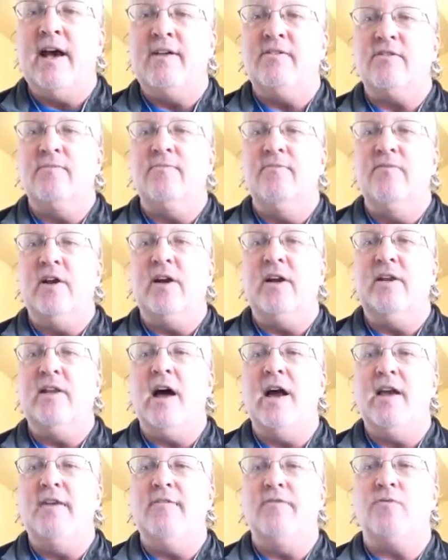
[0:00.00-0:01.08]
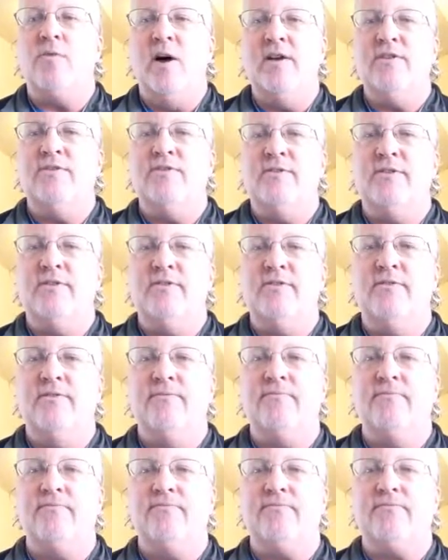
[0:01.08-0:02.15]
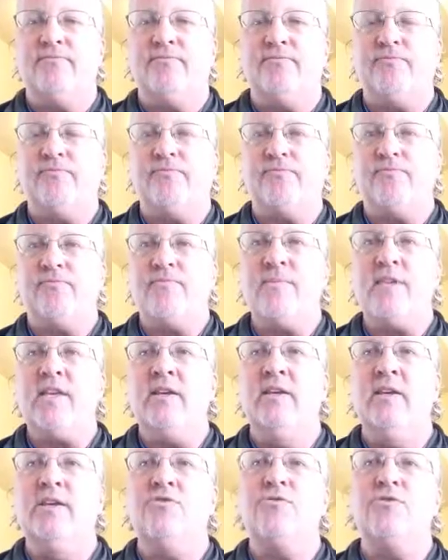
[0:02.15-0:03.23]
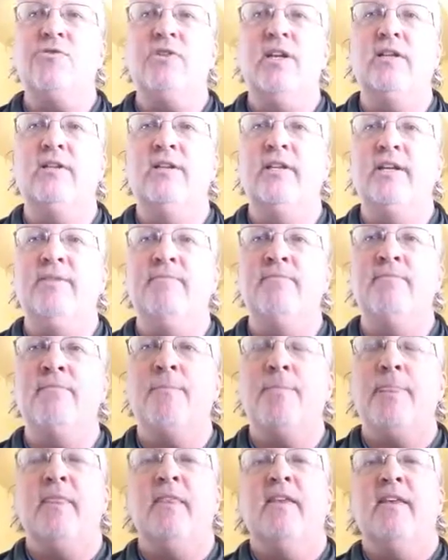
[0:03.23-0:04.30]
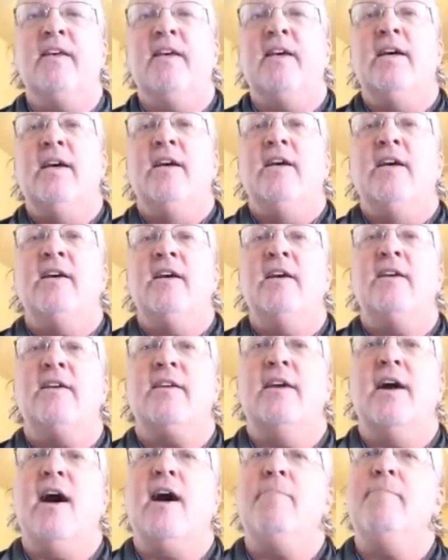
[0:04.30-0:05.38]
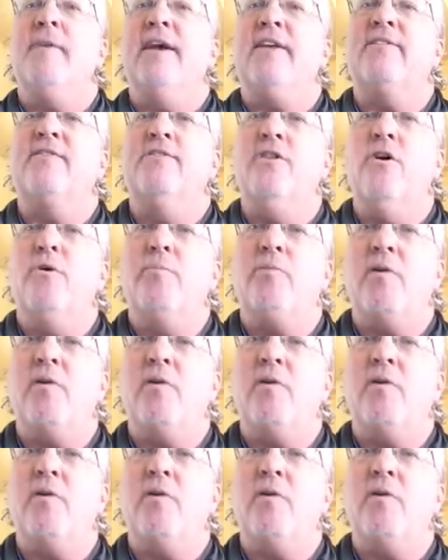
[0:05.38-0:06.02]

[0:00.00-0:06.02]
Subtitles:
ask some very naive questions. Interestingly, God makes no